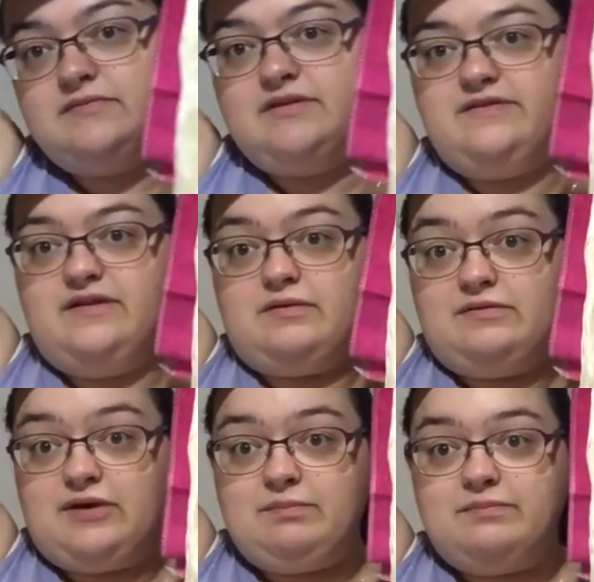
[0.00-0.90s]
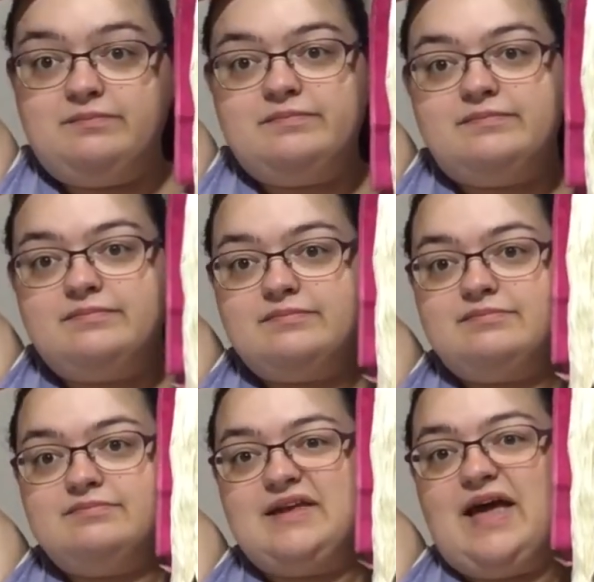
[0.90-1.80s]
See what I'm doing?
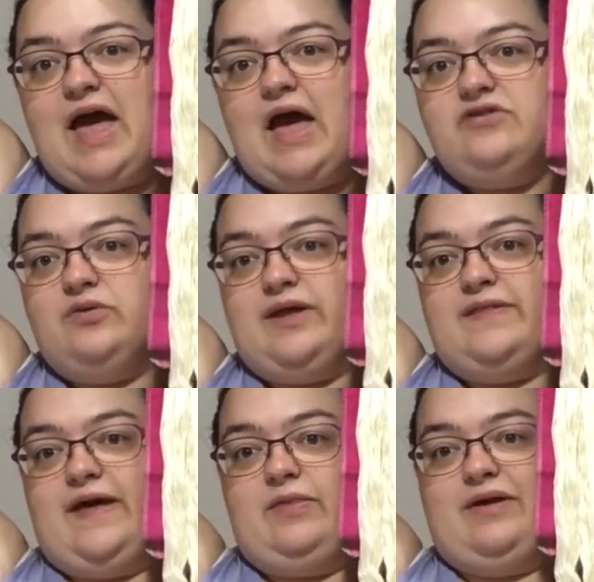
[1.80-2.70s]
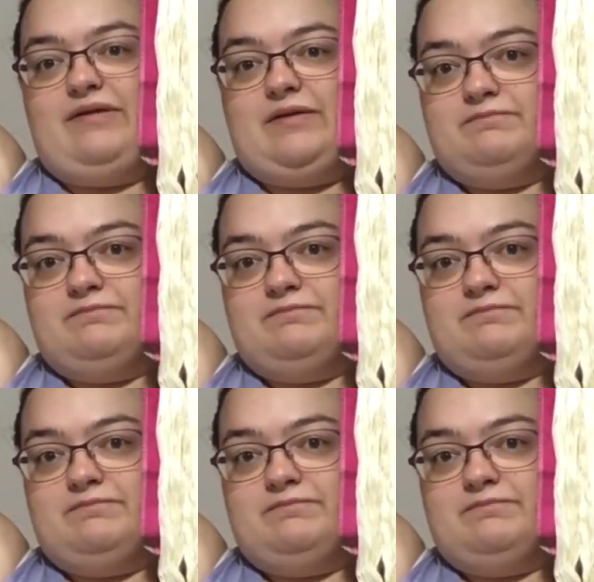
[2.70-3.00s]
Doing it the other way around.